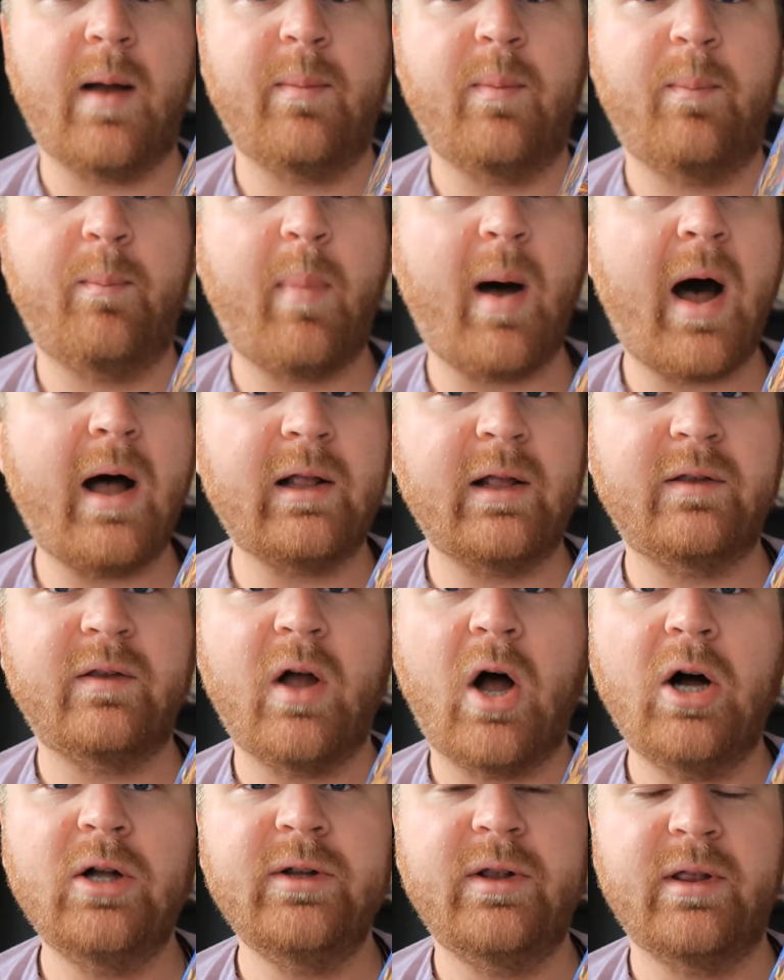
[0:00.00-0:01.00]
I bought a
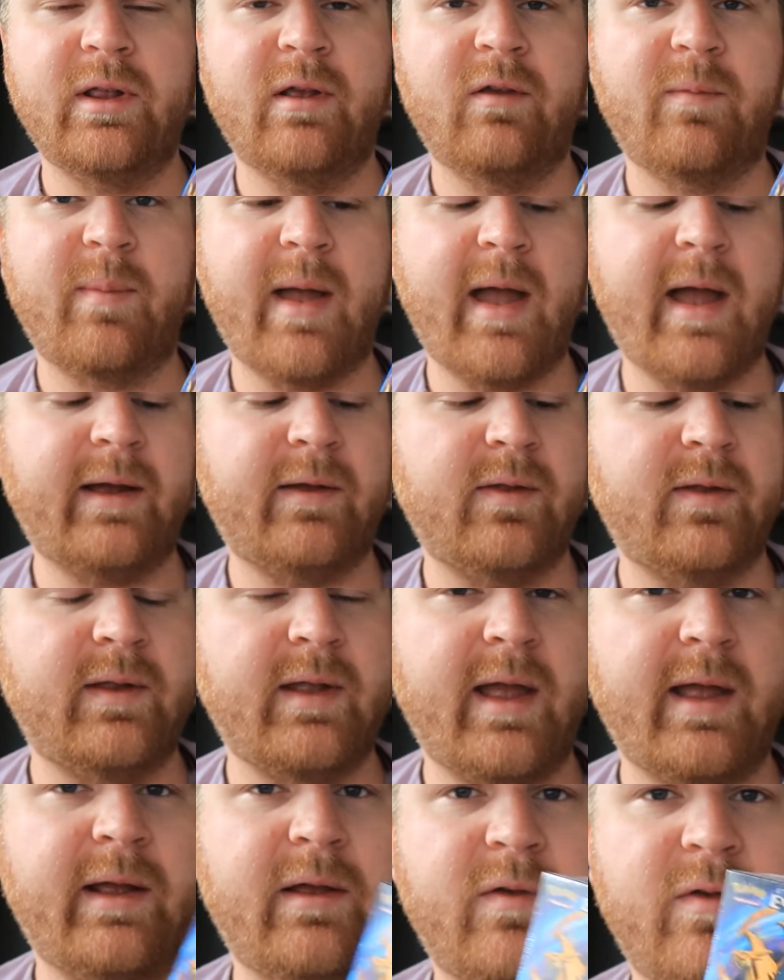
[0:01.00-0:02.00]
ton of these back in the
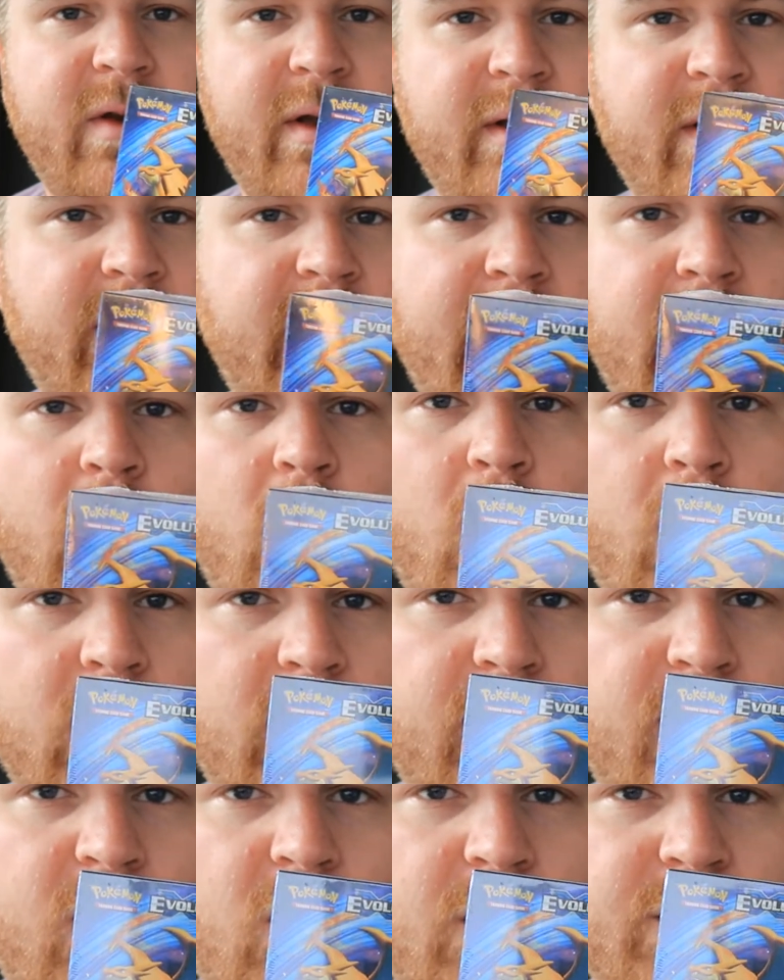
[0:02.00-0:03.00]
day because you had like a 1
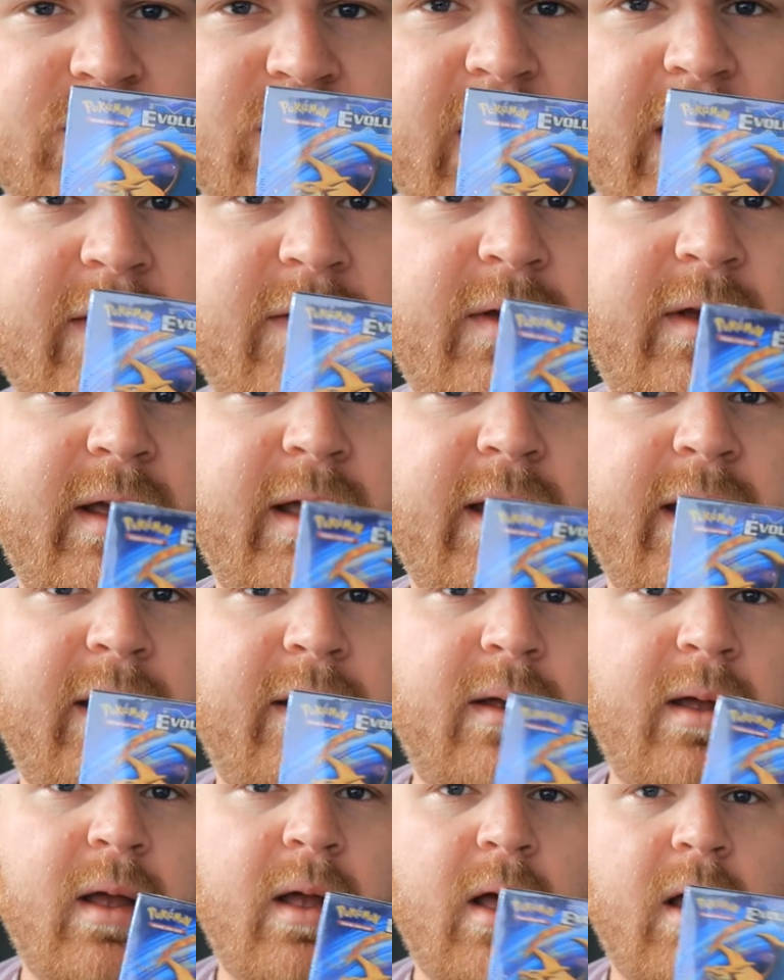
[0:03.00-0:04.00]
in 4 chance of
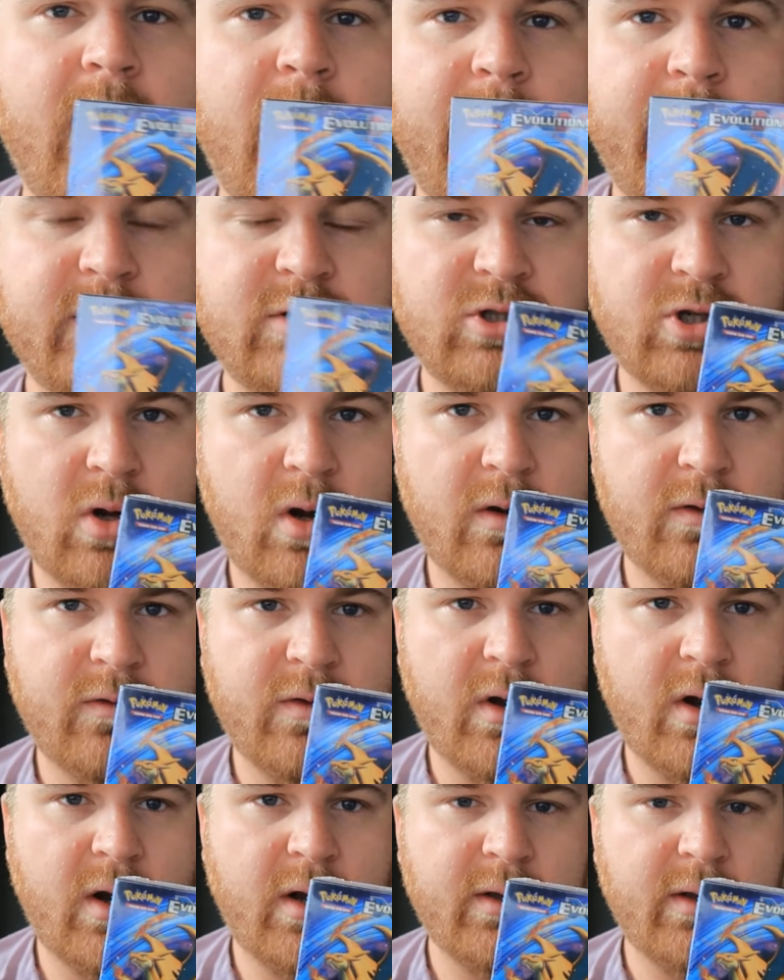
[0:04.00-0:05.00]
getting the
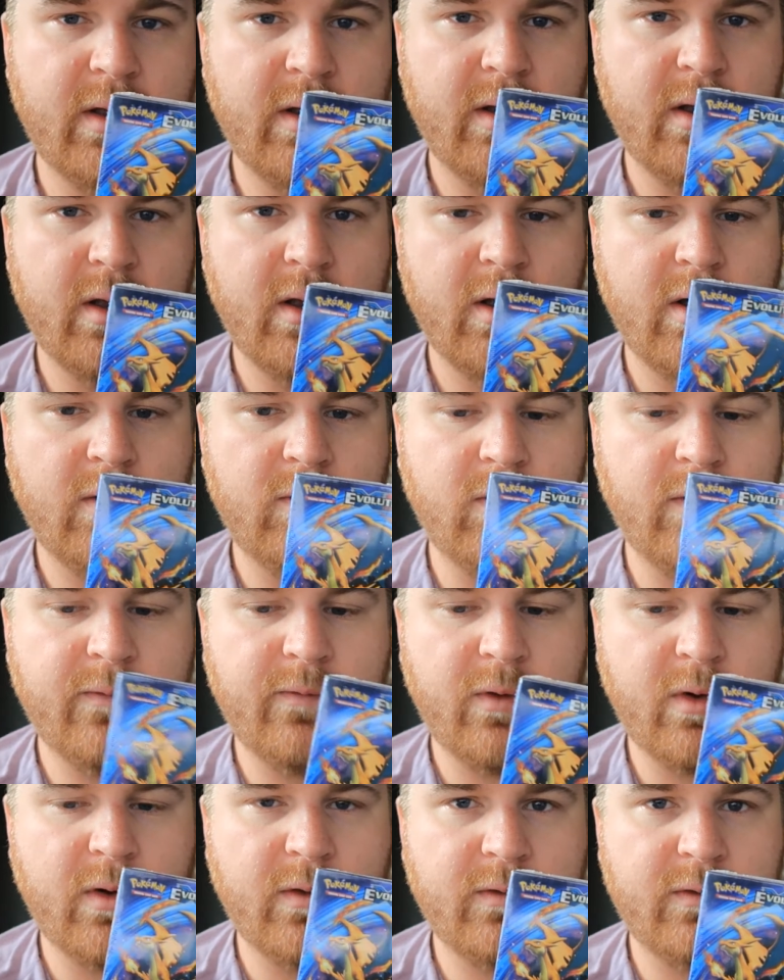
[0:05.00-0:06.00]
Charizard
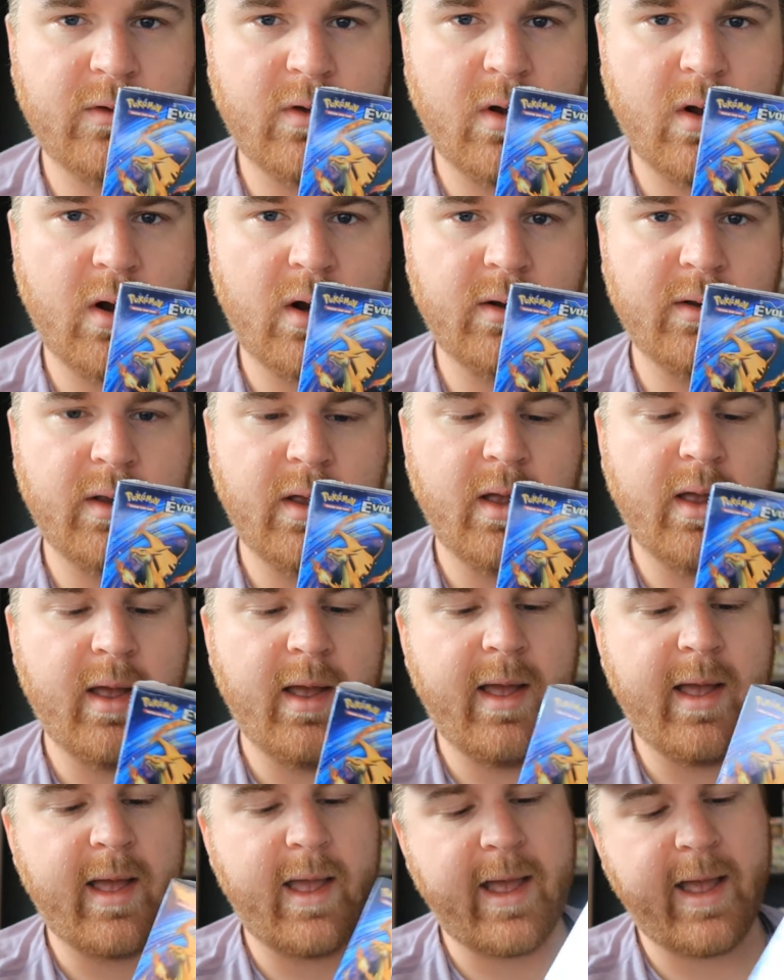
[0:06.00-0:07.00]
reverse card.
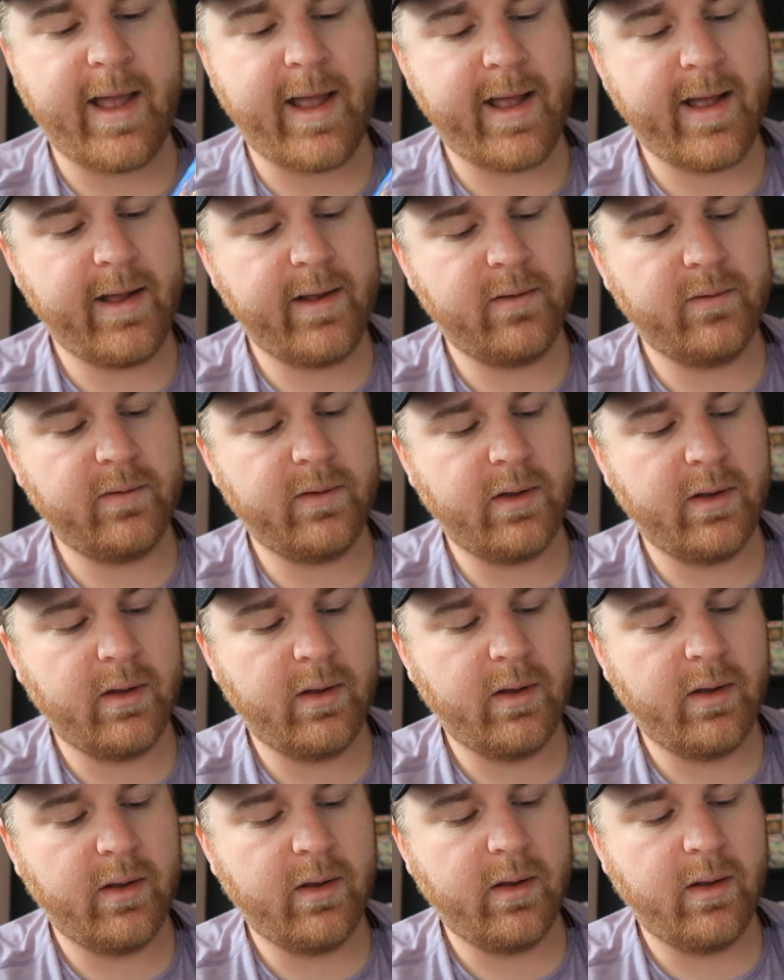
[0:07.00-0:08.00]
And
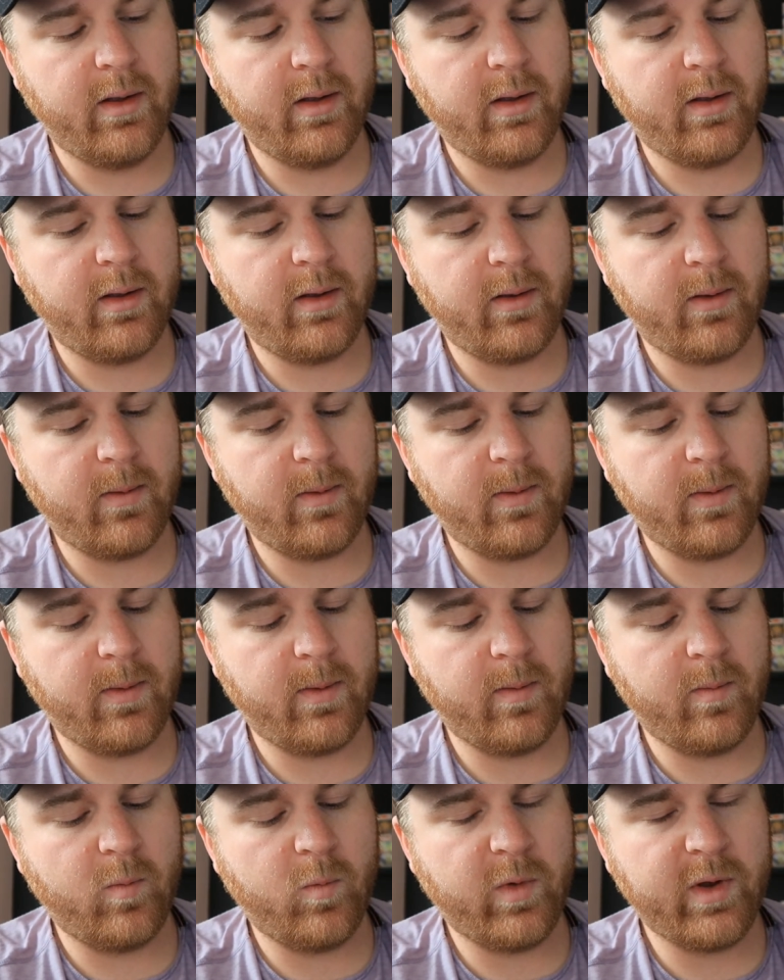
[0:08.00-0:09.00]

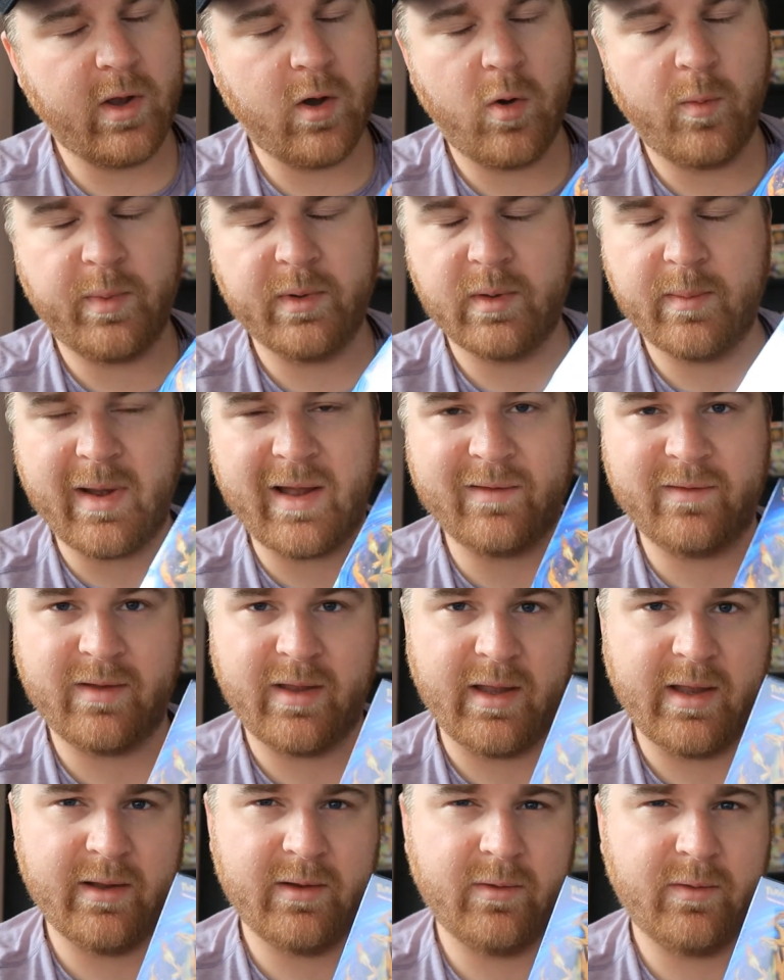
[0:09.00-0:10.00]
we opened about
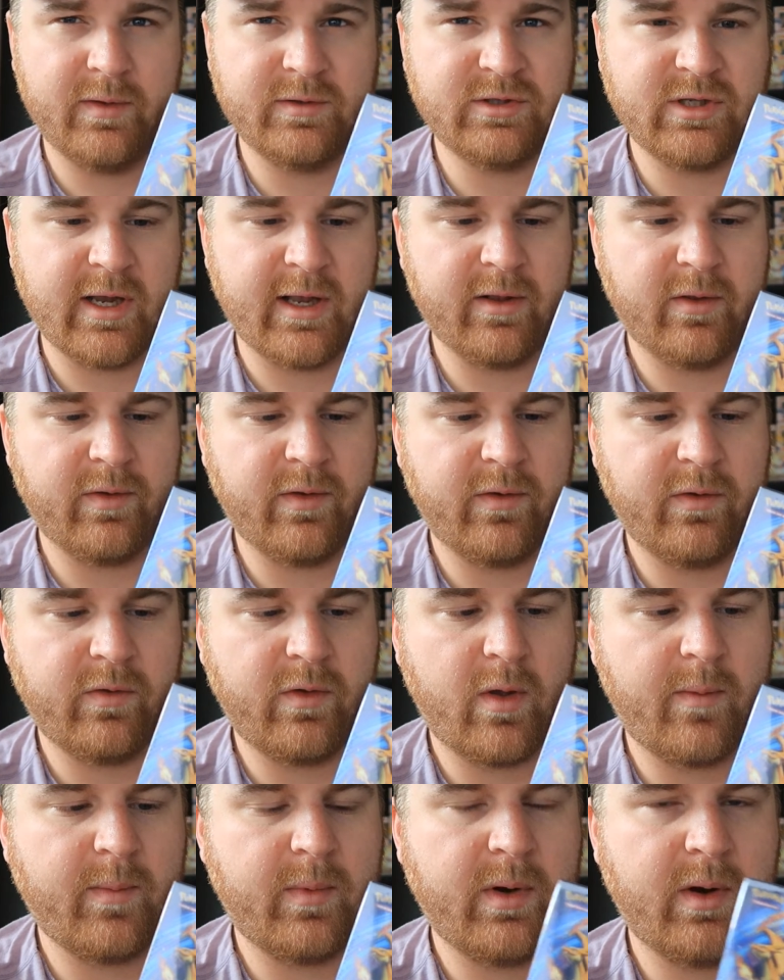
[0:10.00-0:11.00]
10 on the channel this
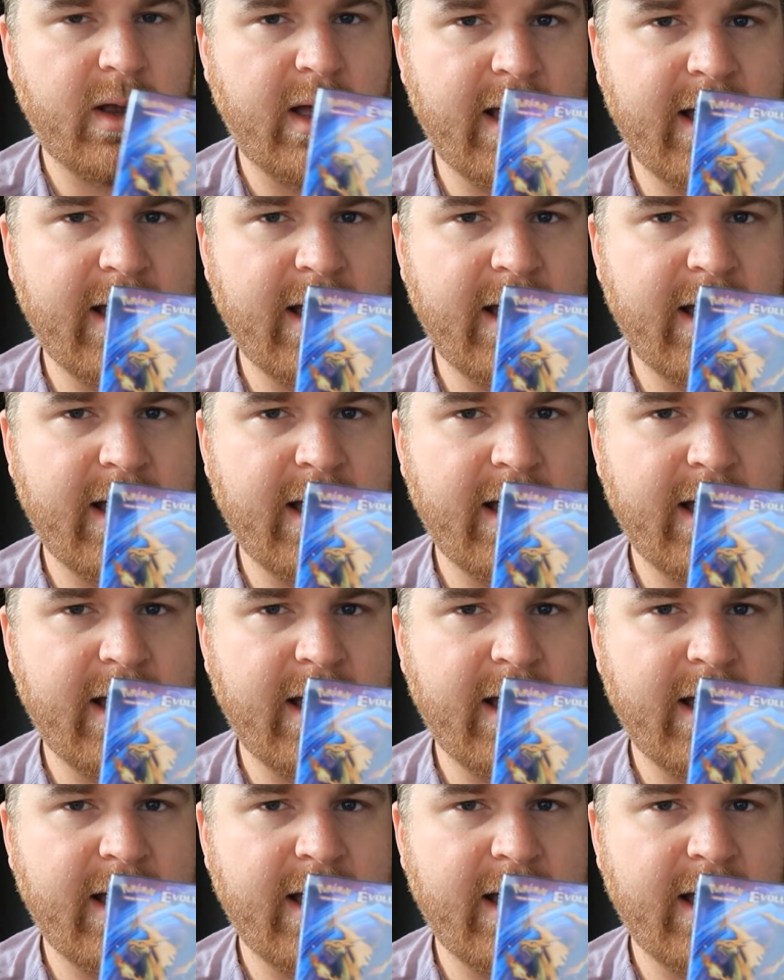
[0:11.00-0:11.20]
summer.